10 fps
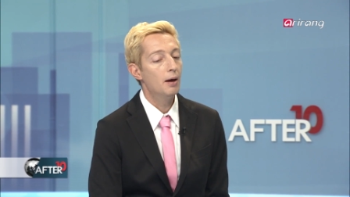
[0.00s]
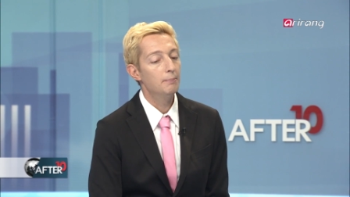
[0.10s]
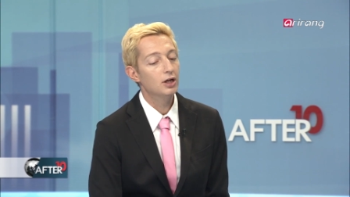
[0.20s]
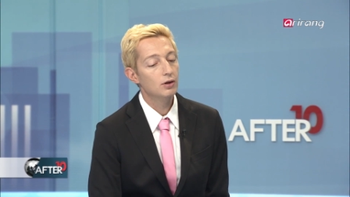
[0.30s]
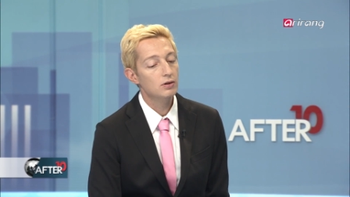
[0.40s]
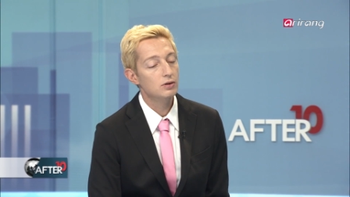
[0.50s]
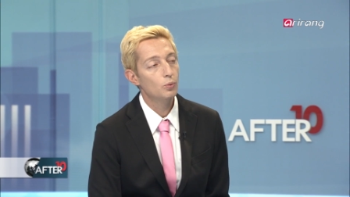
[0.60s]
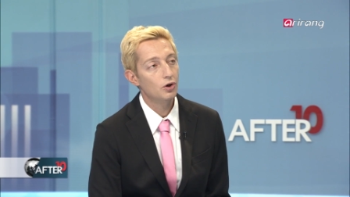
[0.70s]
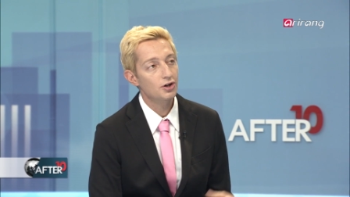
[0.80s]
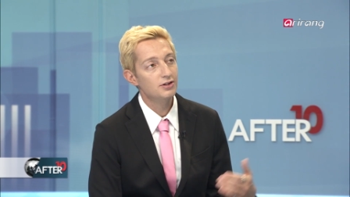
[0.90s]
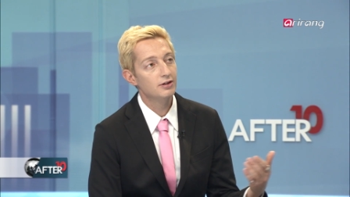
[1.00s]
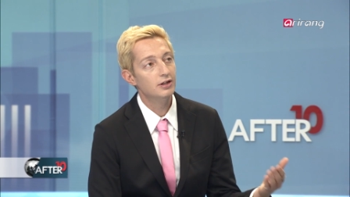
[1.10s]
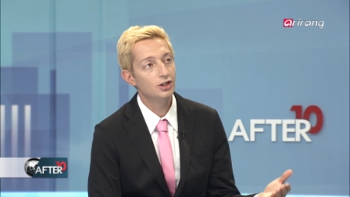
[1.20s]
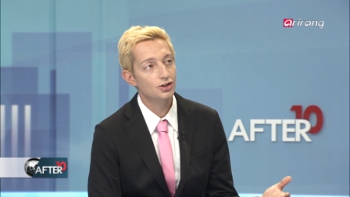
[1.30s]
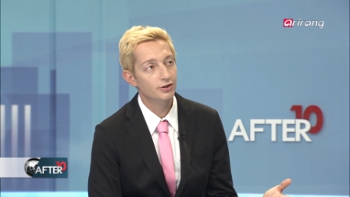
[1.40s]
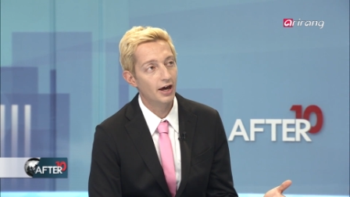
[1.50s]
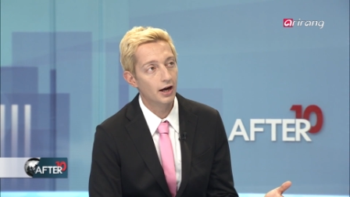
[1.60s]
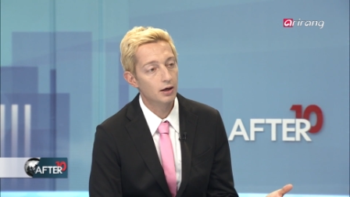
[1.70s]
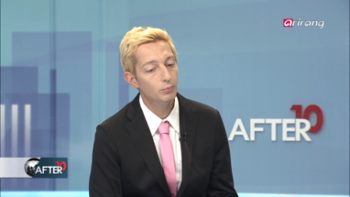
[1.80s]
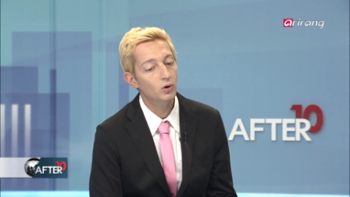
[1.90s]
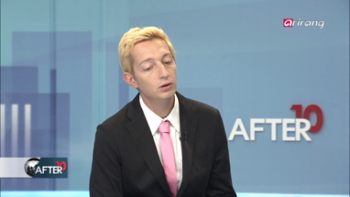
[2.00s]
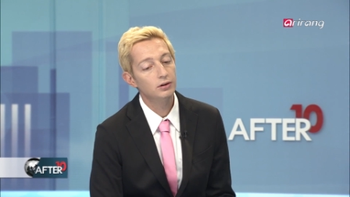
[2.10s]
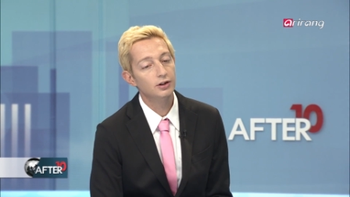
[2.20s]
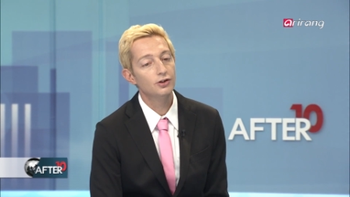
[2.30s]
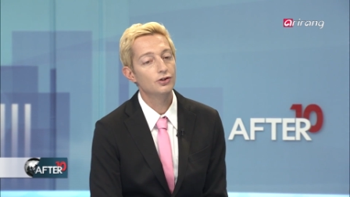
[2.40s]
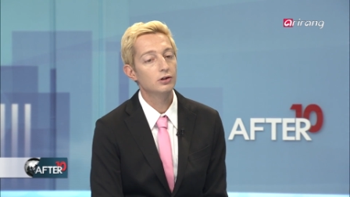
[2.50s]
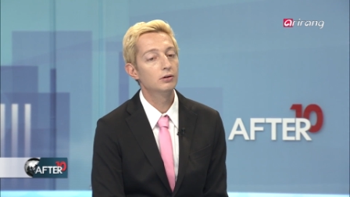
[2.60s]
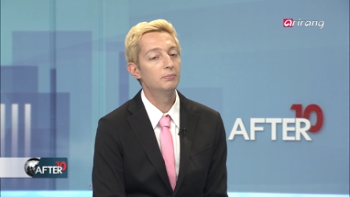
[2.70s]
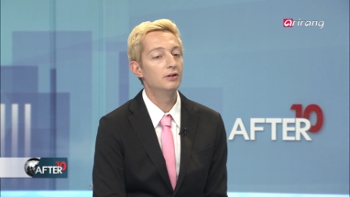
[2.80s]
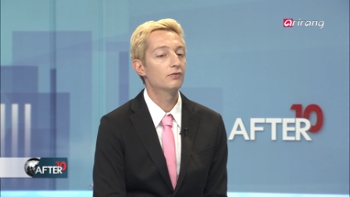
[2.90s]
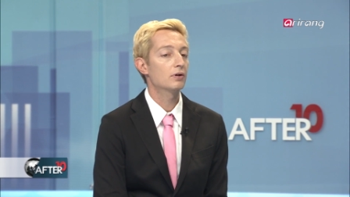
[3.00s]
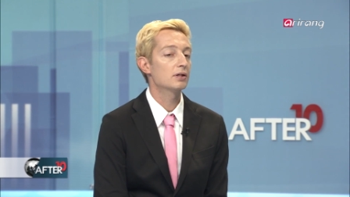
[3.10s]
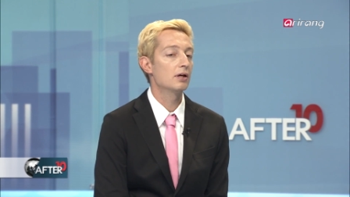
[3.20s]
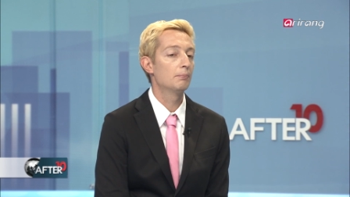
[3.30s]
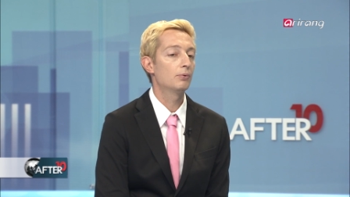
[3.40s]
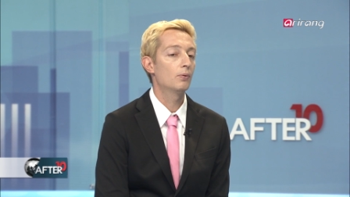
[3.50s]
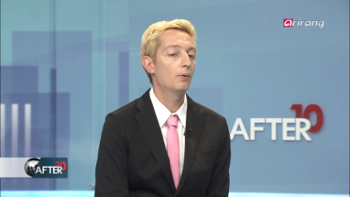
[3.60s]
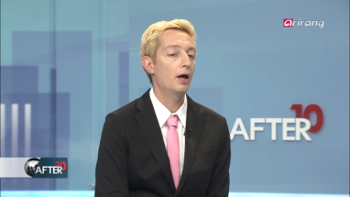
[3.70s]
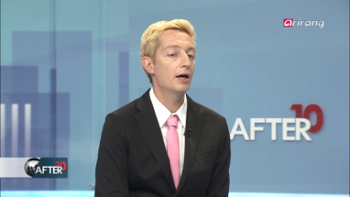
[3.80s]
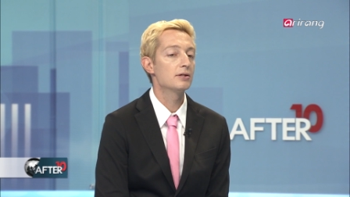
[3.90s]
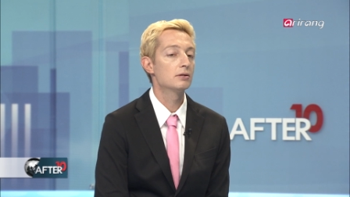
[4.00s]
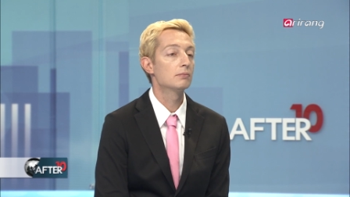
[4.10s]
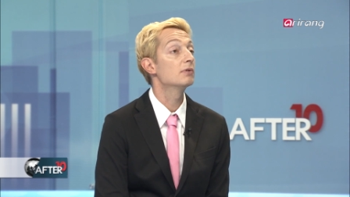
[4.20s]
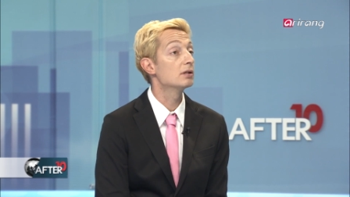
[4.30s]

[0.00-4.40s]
because where is the danger there? Well, the danger could be, for example, his